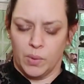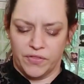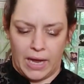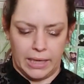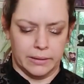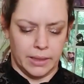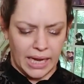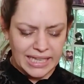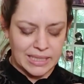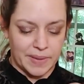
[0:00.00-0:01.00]
We're fine.
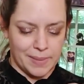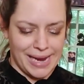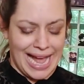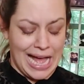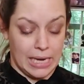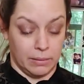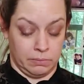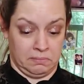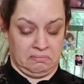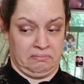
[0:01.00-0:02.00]
I had something in my eye. I
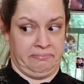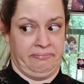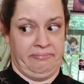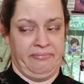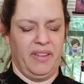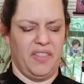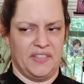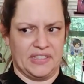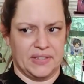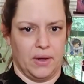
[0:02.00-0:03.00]

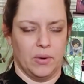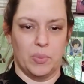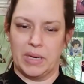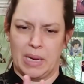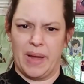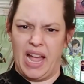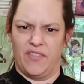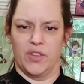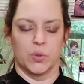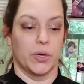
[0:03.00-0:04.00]
think it's gone, but now my eye
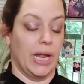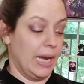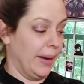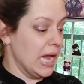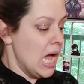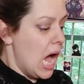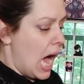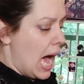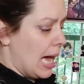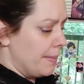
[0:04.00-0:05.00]
feels weird. Anyway,
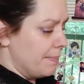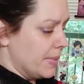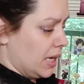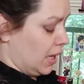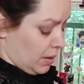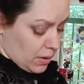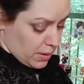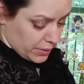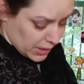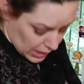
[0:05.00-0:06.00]
I don't know what I was